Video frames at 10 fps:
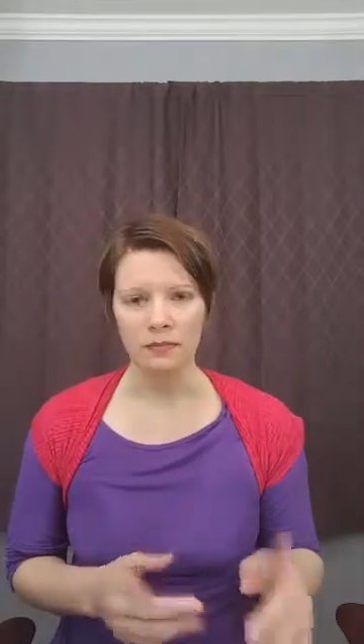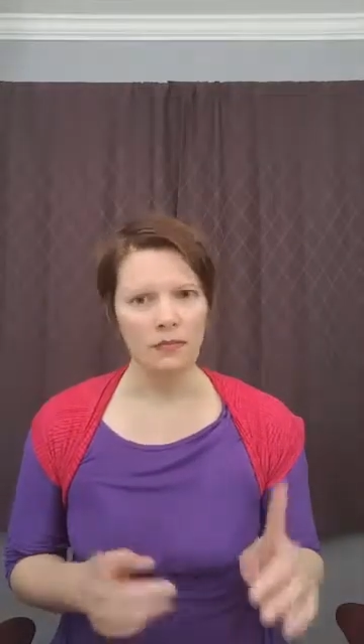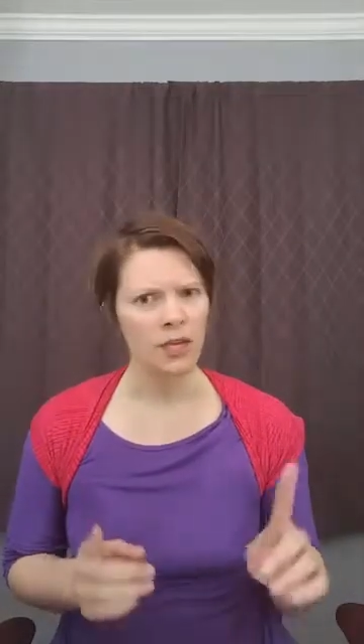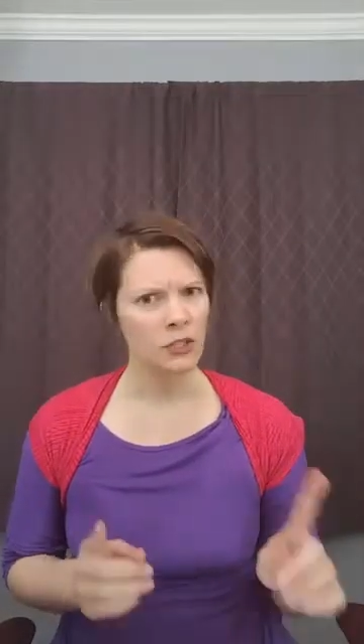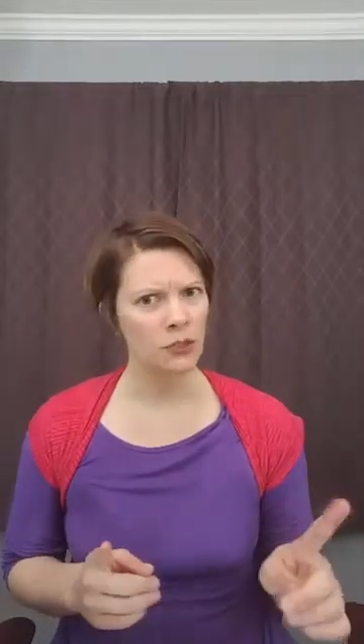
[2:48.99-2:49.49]

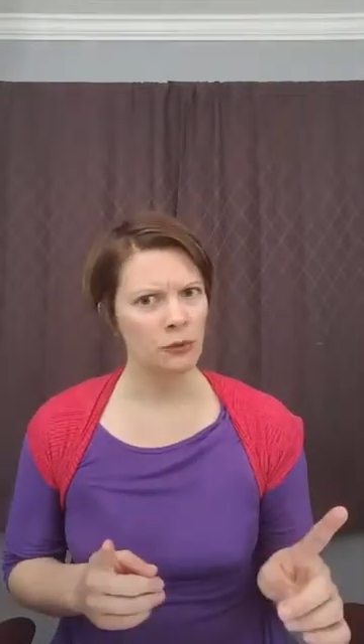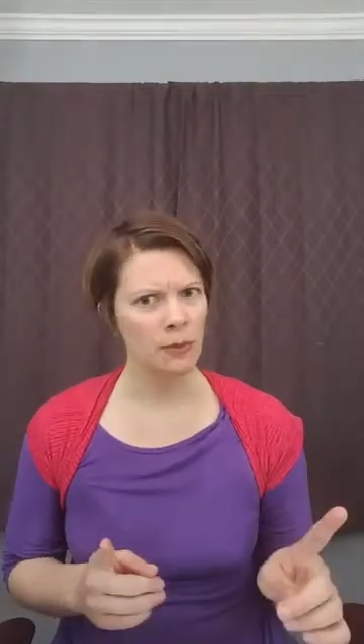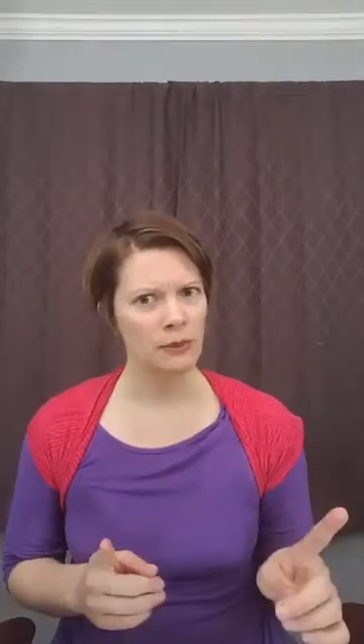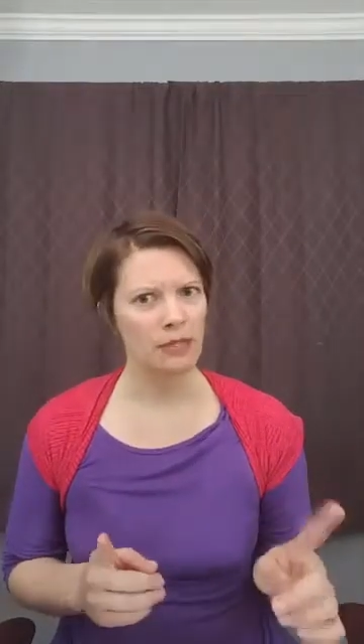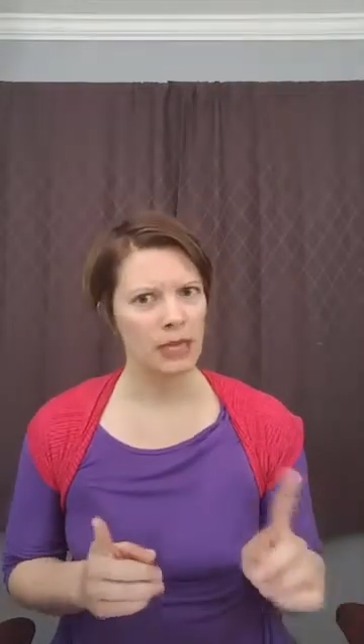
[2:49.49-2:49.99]
I just
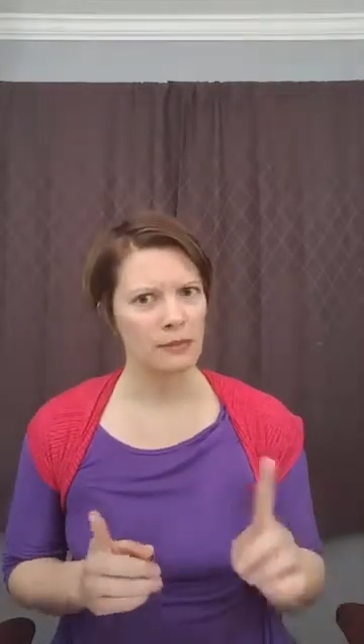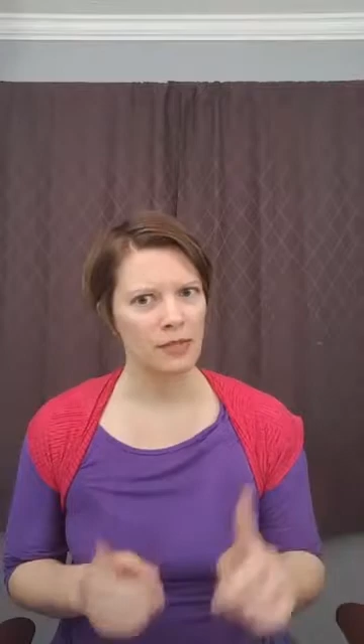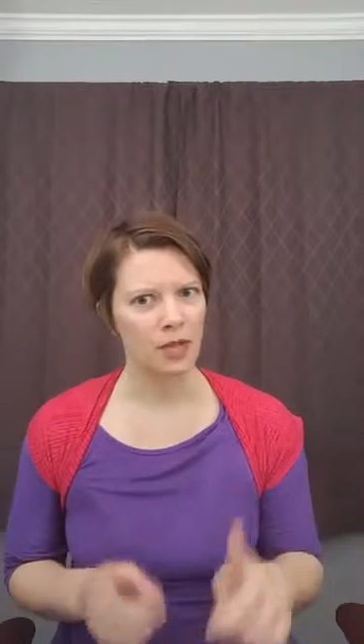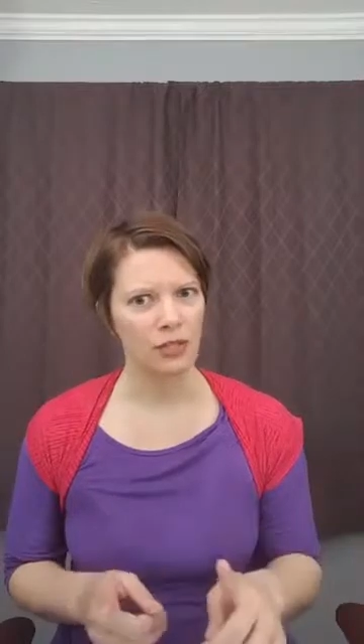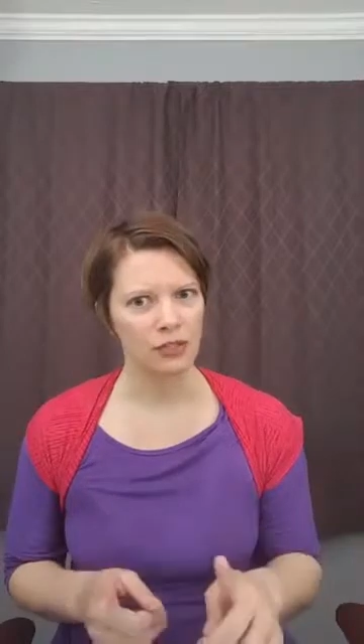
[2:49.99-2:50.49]
remembered that I'm
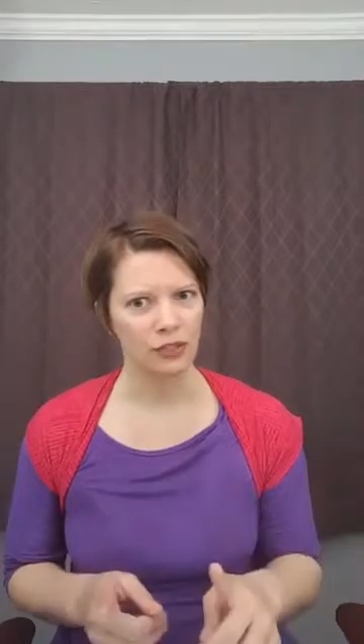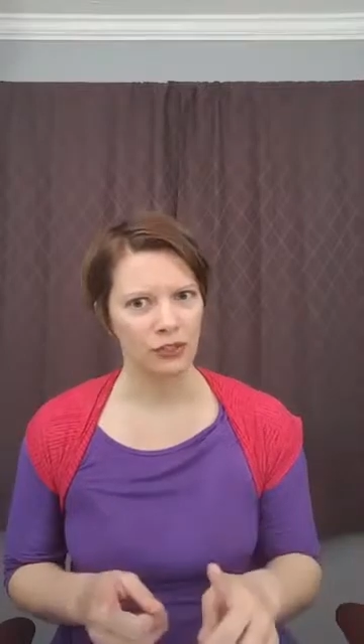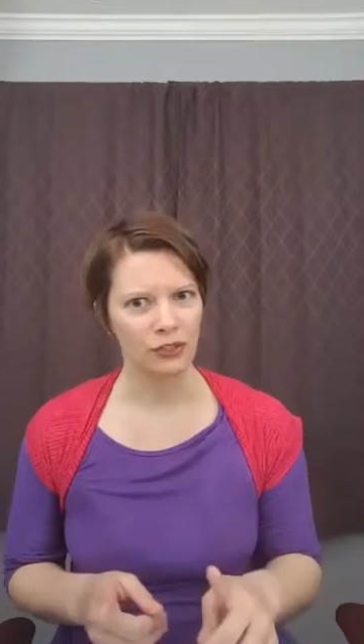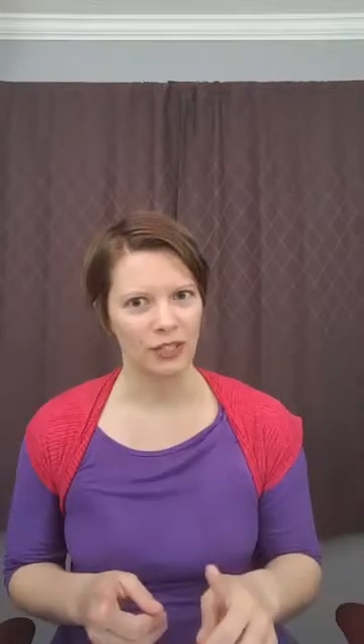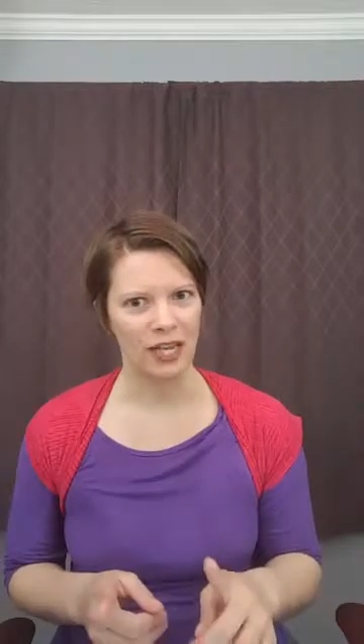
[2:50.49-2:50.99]
not
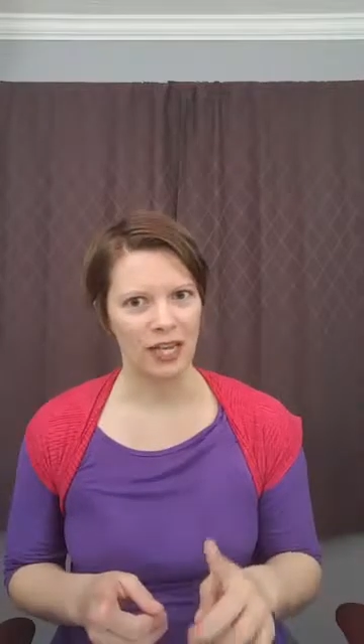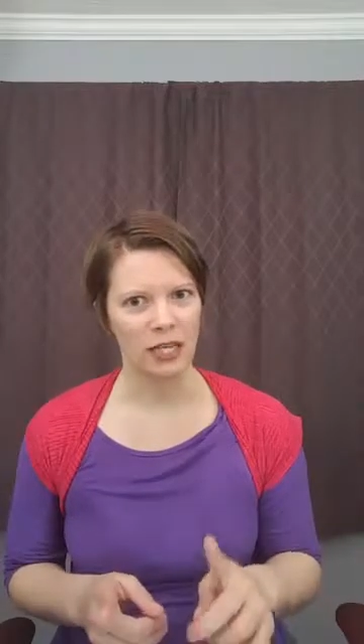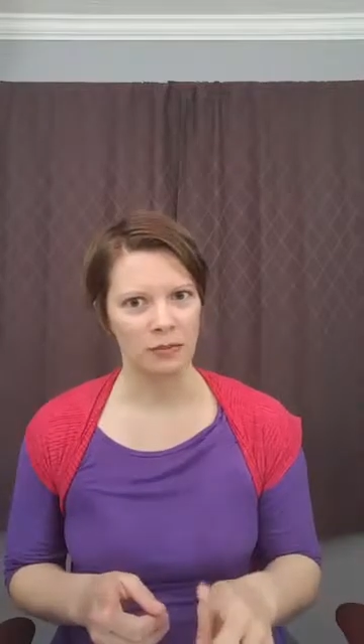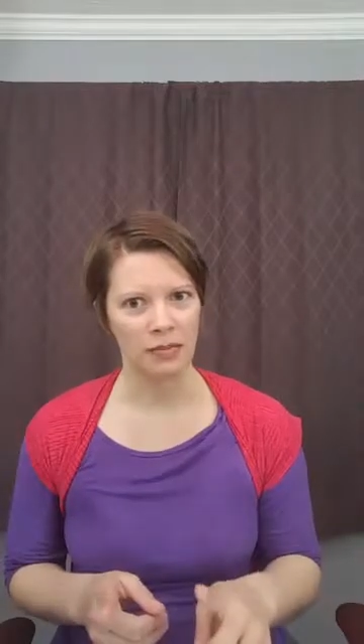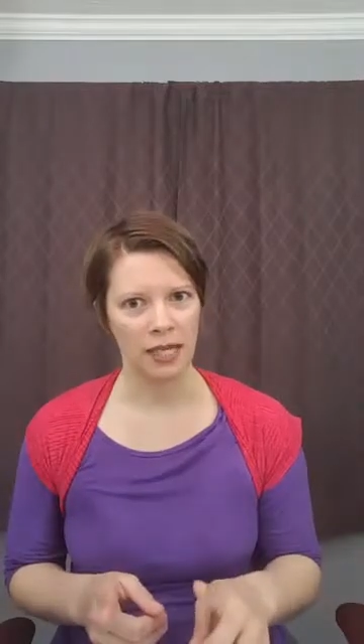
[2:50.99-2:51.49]
certain that I
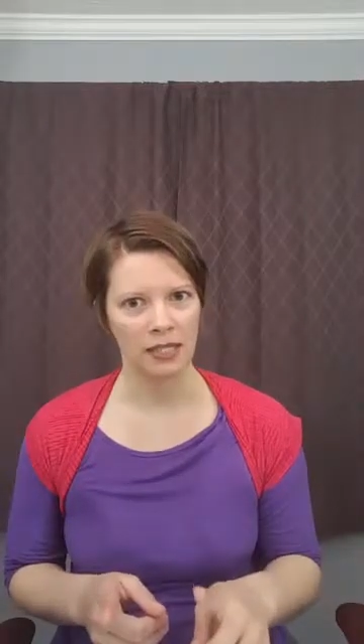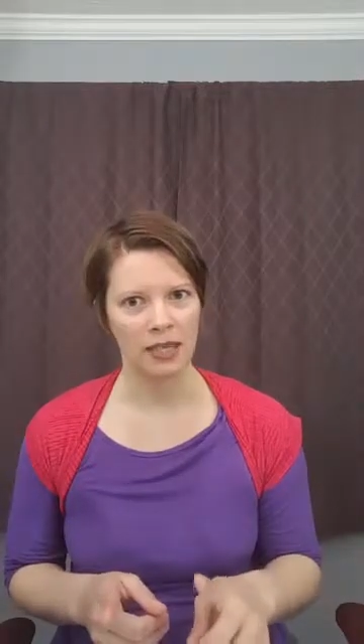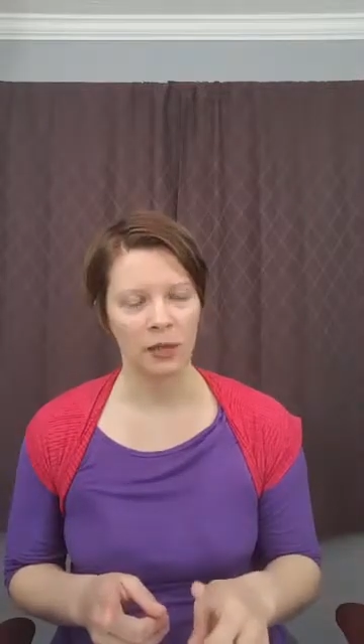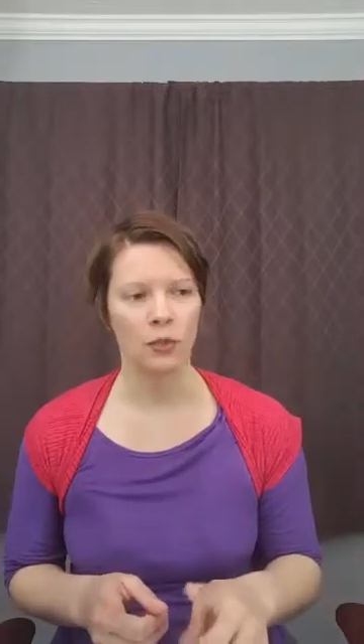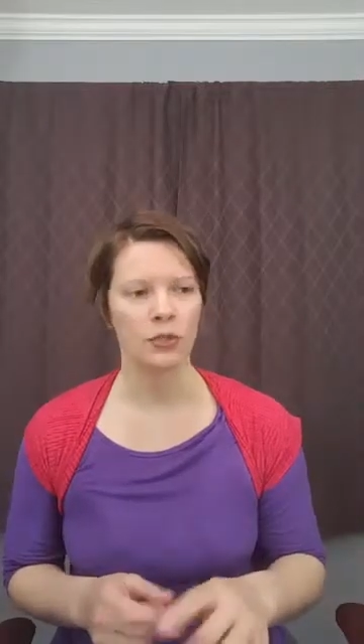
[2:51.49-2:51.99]
updated
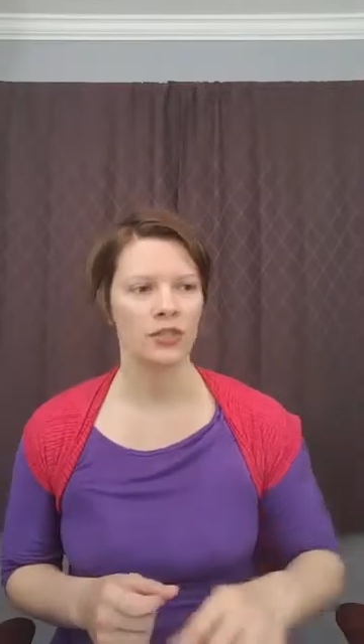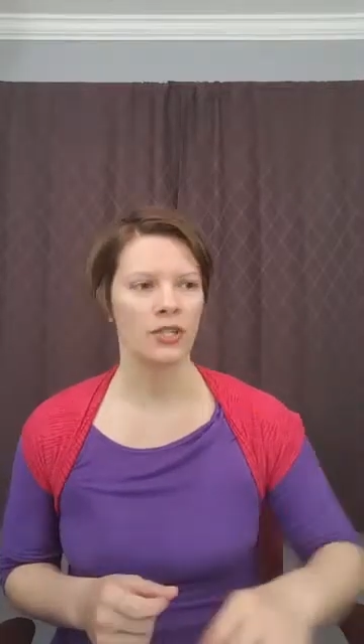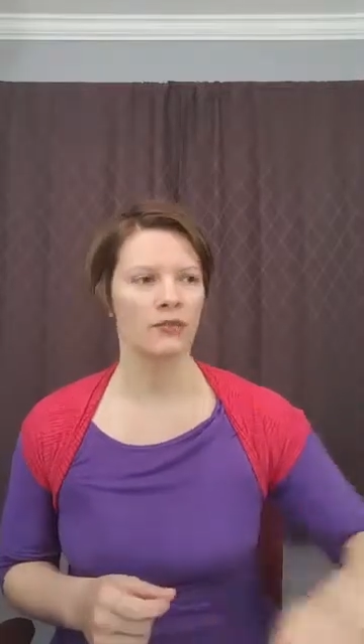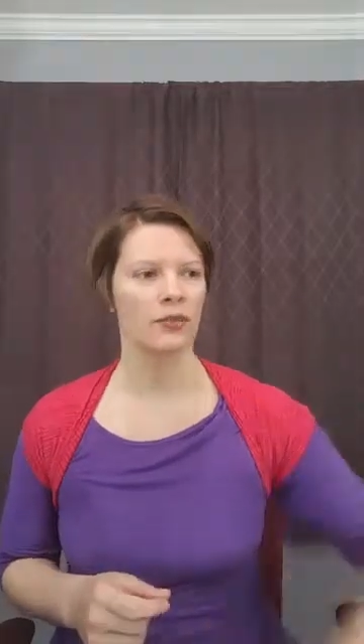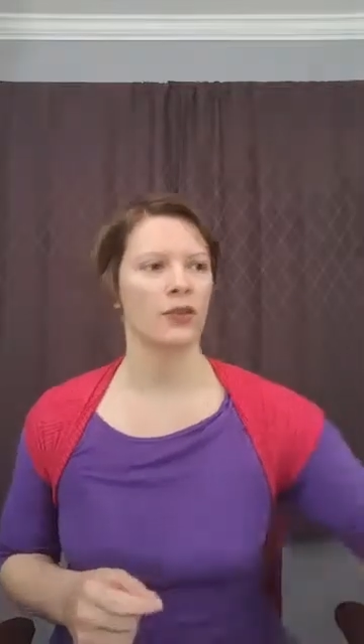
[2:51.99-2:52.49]
that
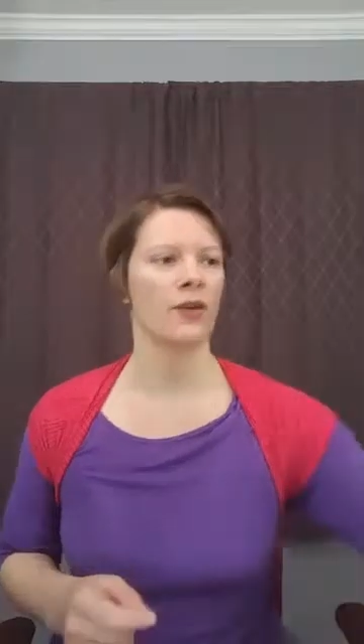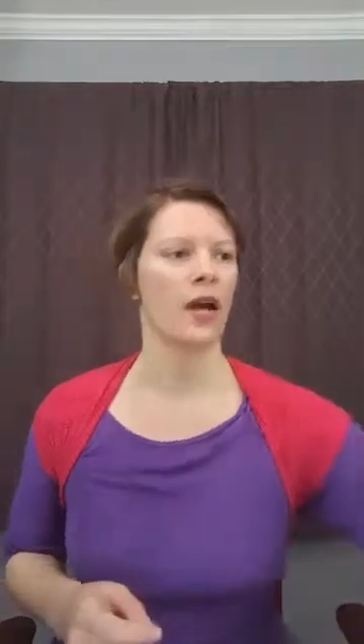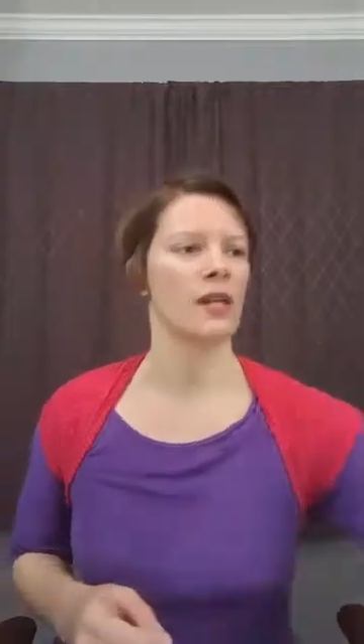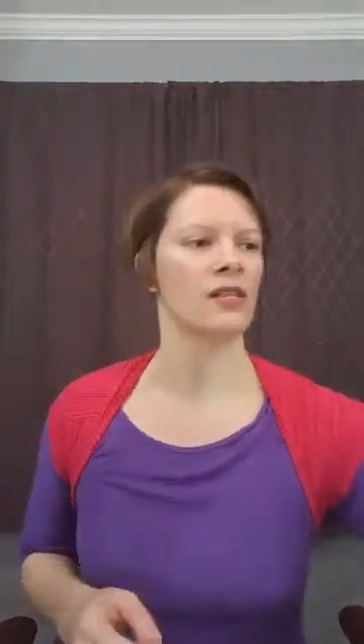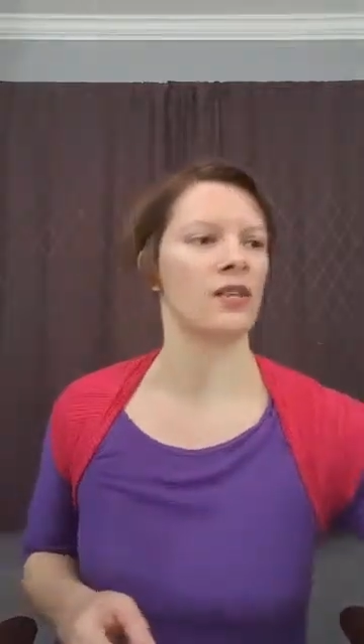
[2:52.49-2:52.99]
worksheet for you
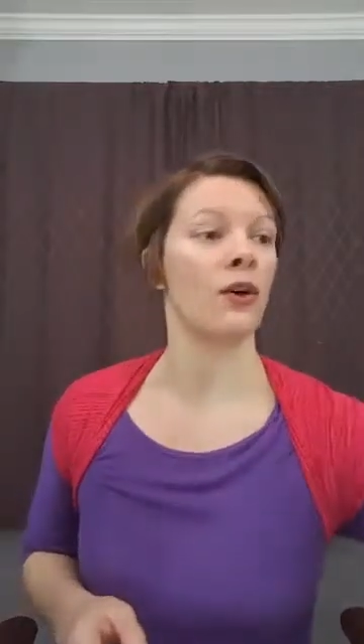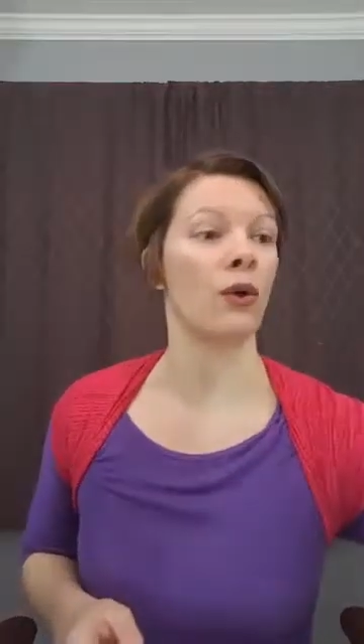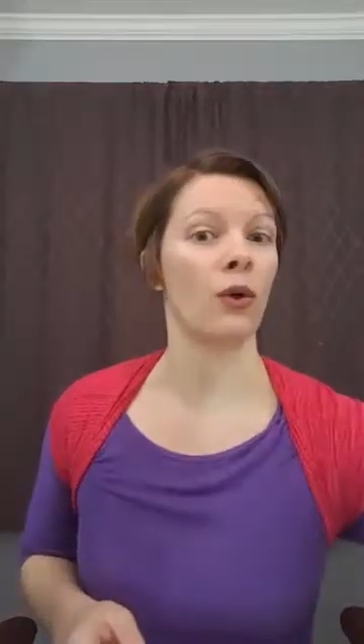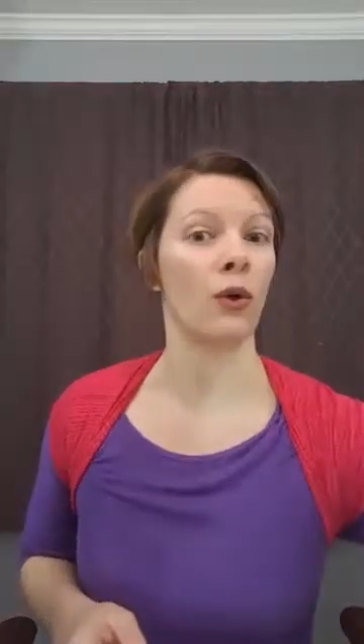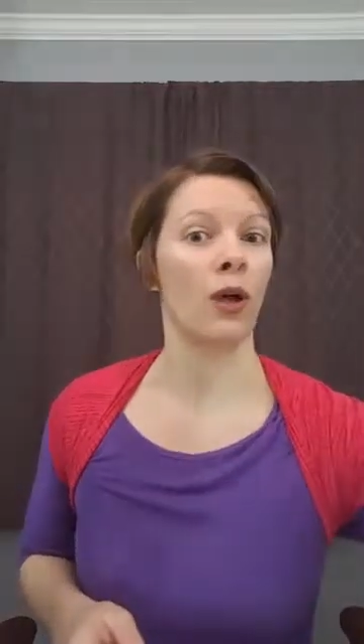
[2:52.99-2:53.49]
guys,
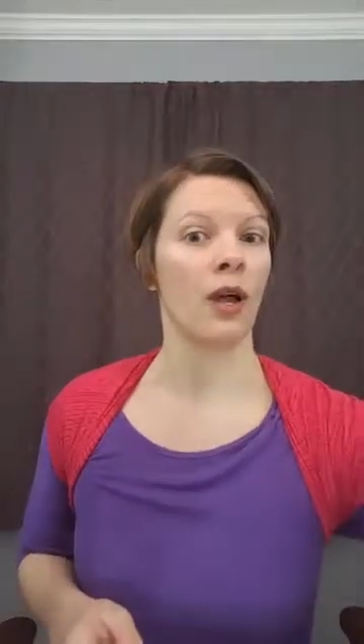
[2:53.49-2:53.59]
so